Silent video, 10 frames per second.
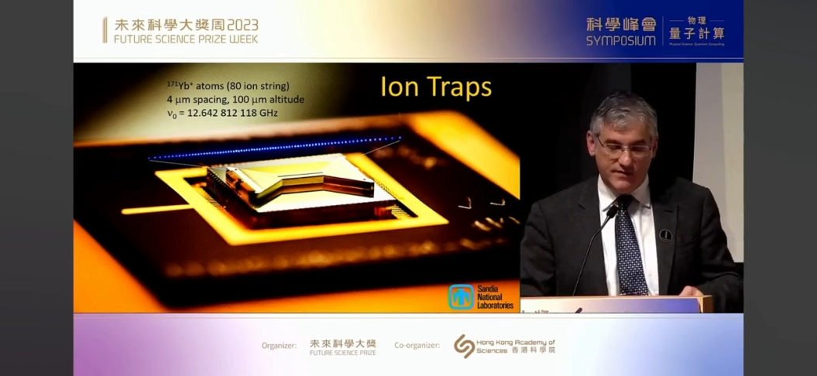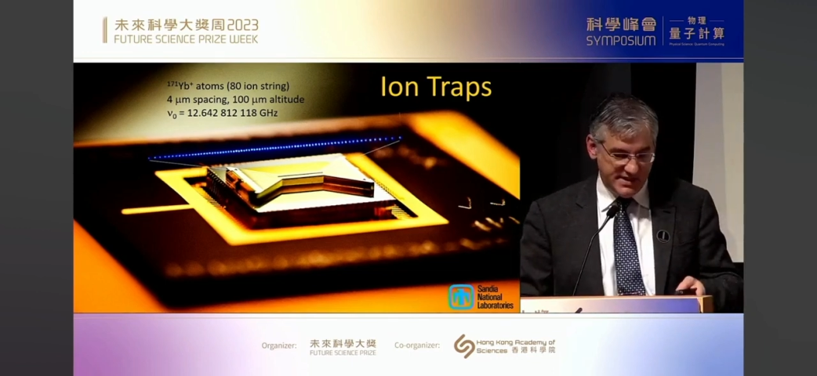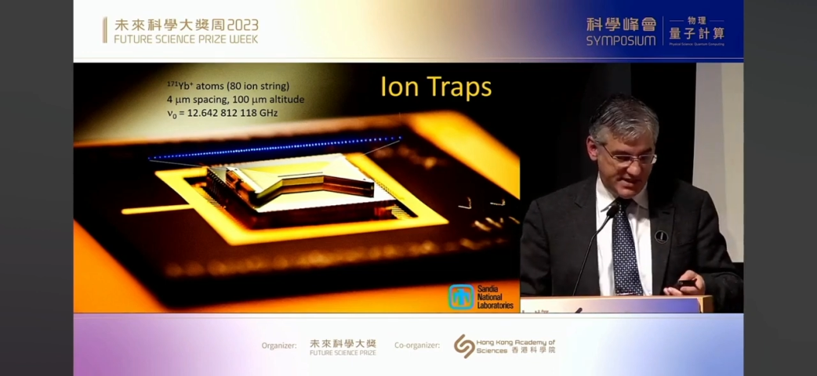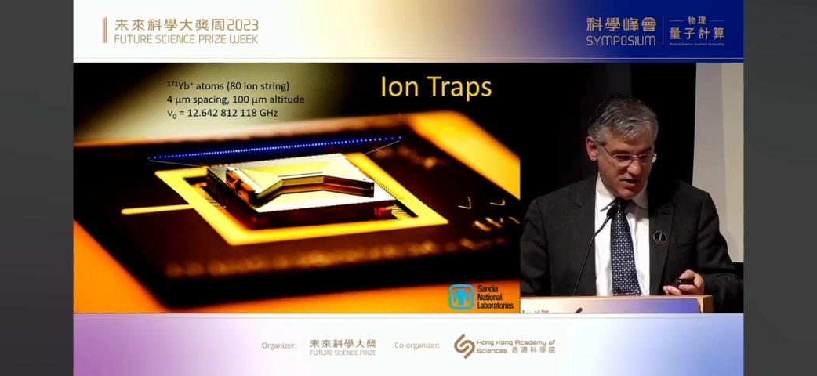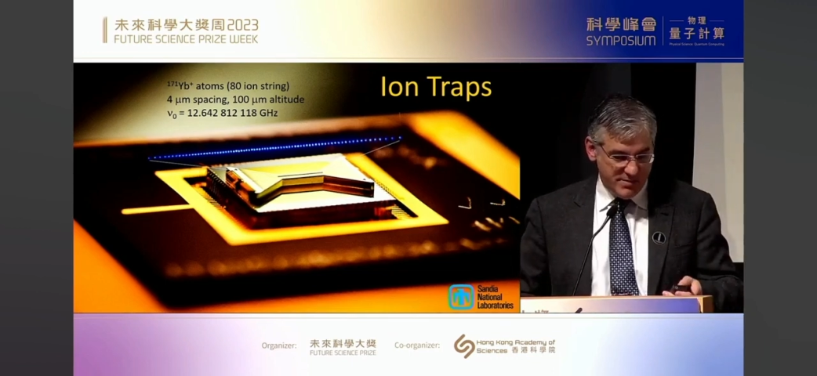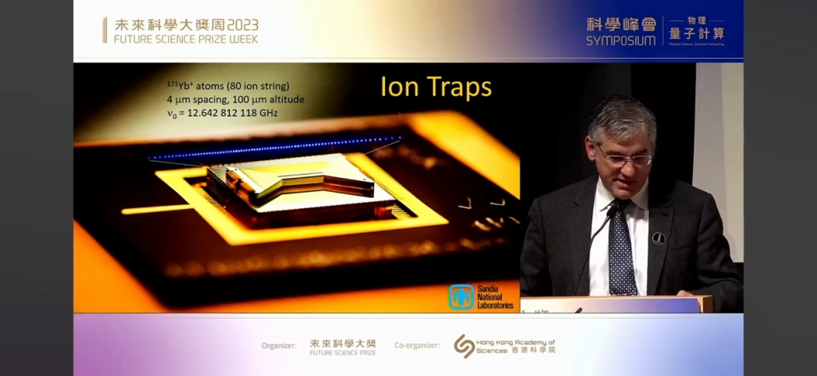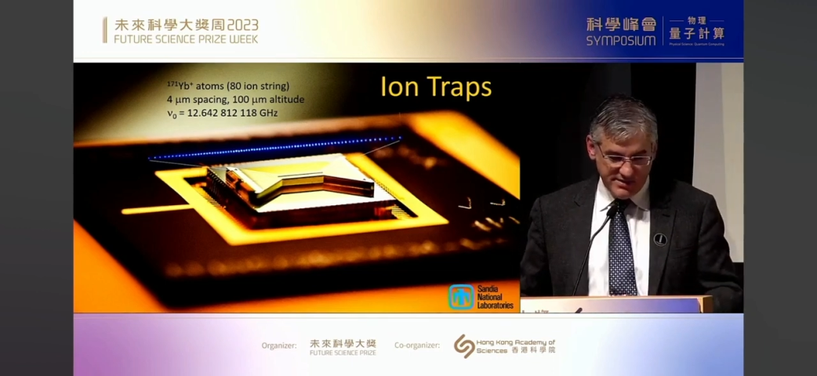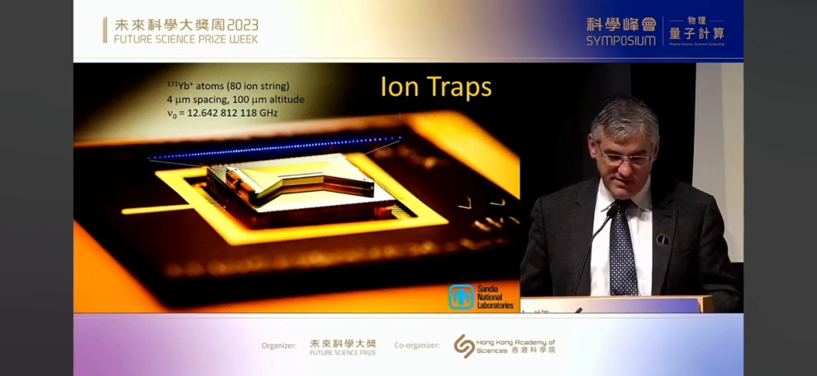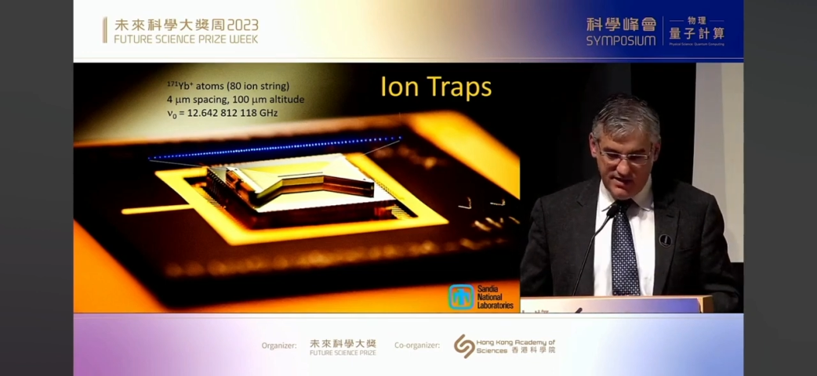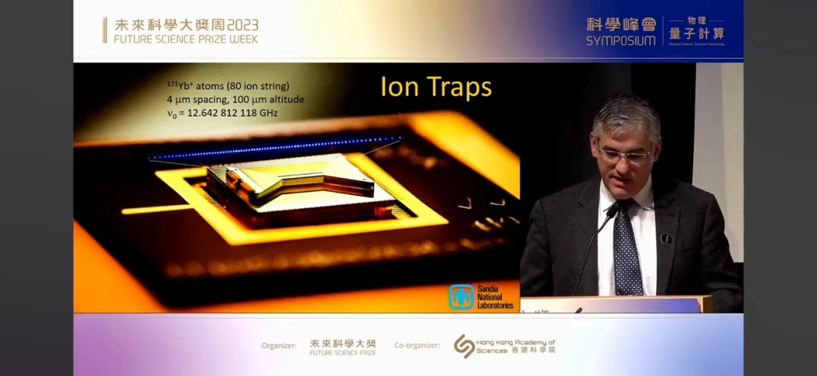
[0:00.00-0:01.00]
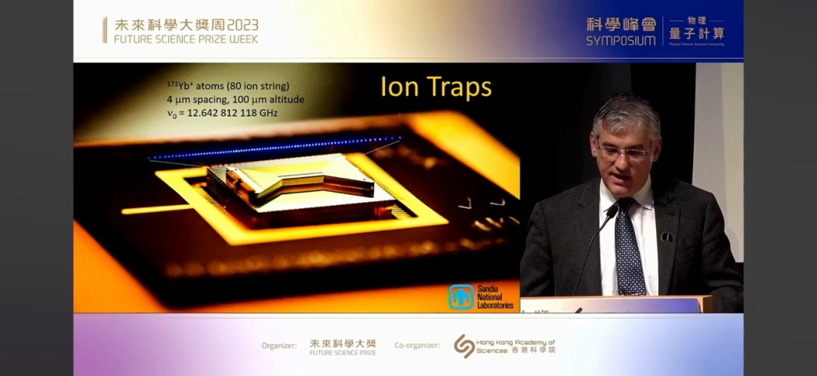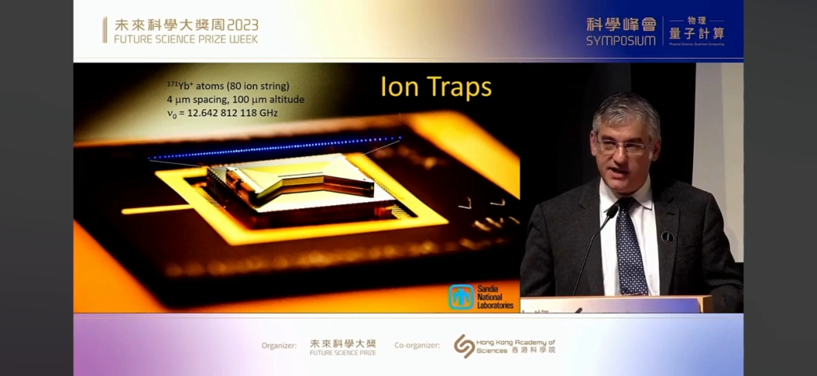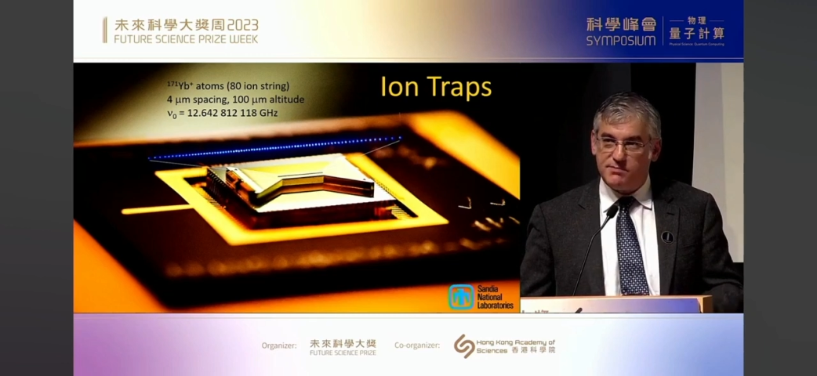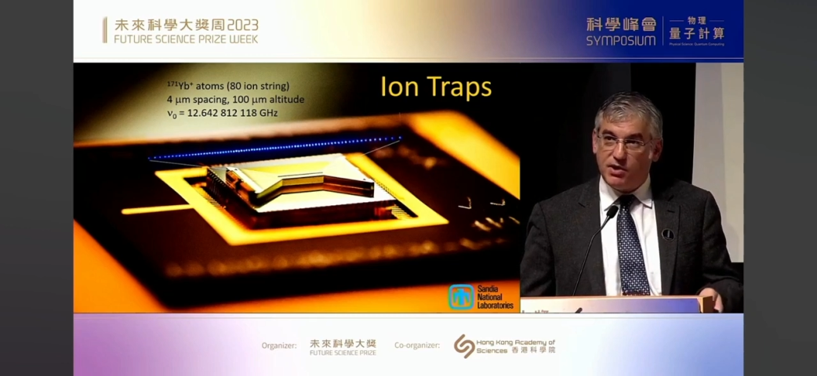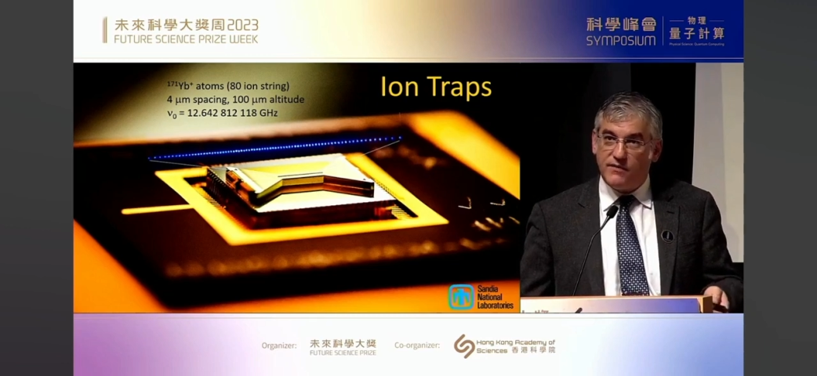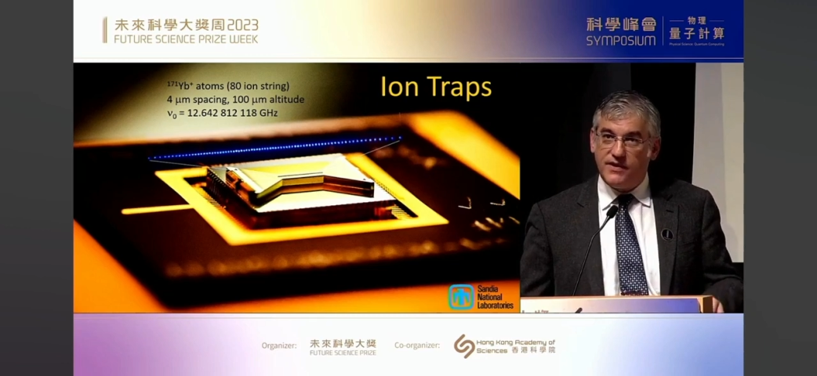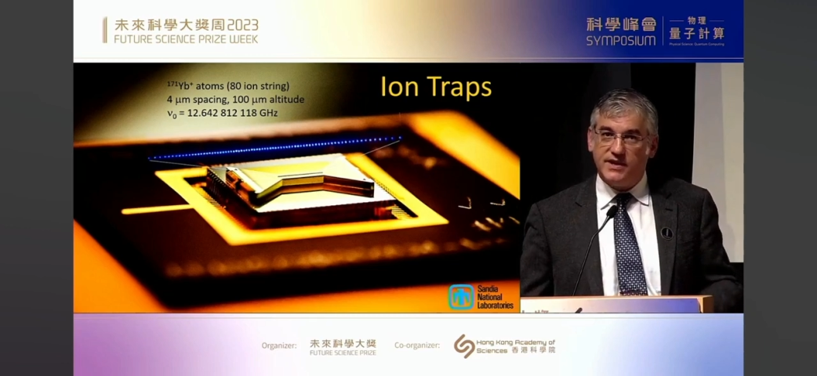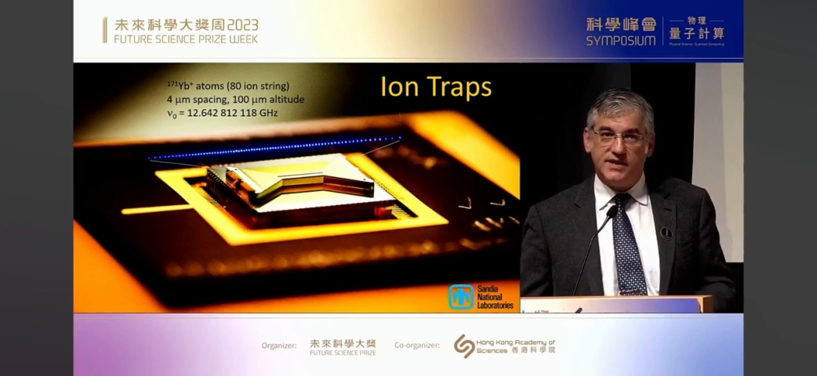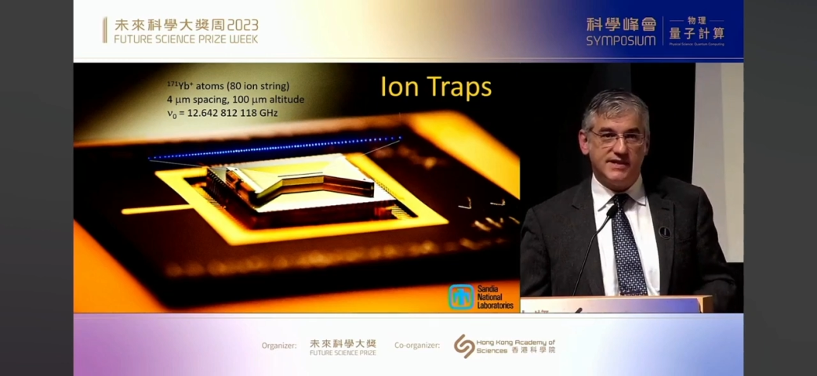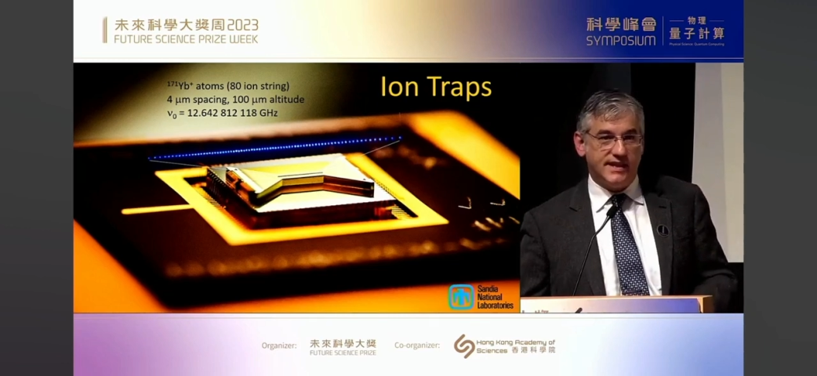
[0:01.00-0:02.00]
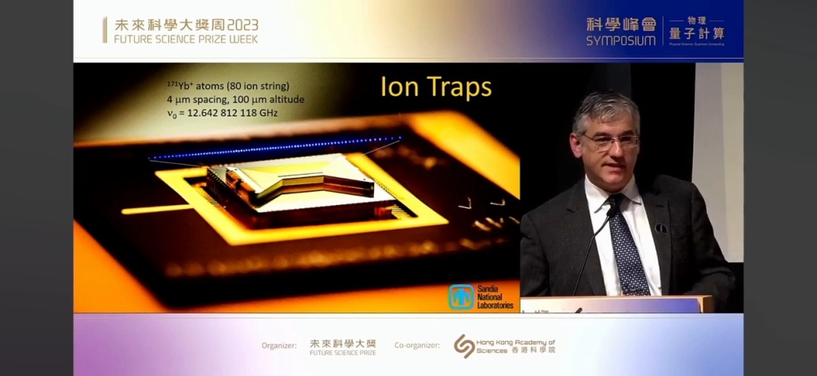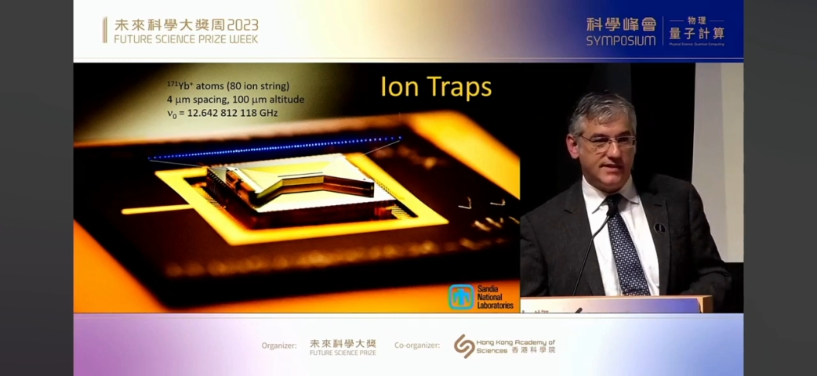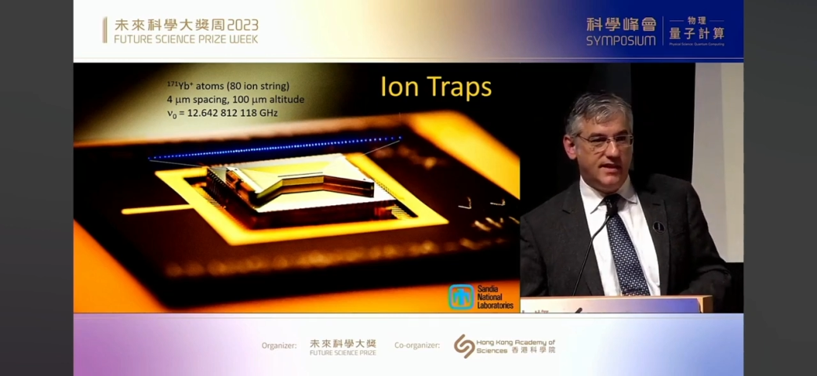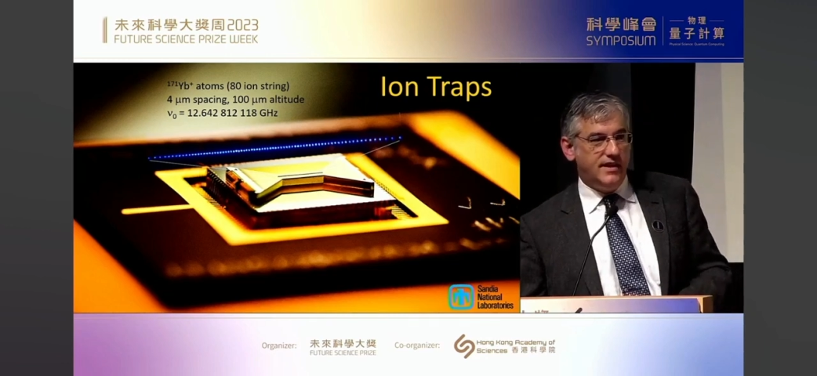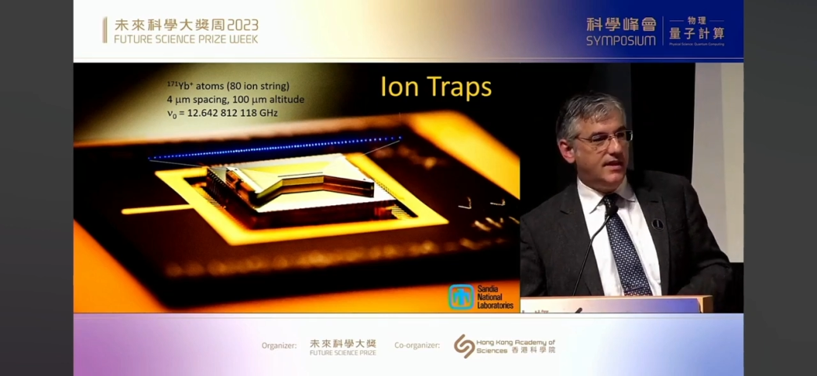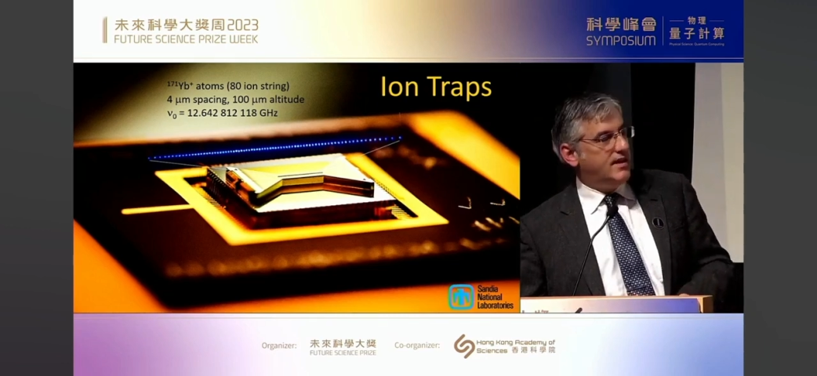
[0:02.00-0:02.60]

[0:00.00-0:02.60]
of these qubits. It's perfect in a sense.